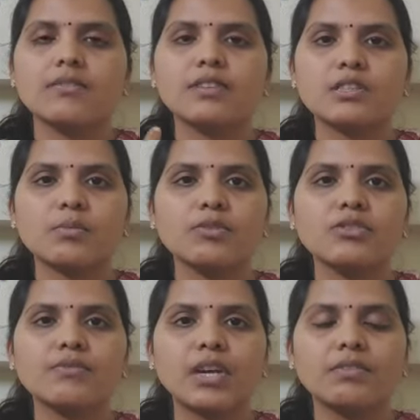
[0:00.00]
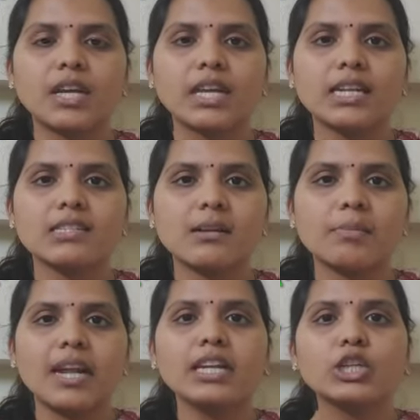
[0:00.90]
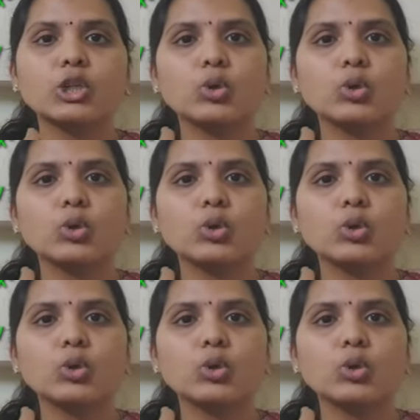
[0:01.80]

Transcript: For suppose if you have taken example like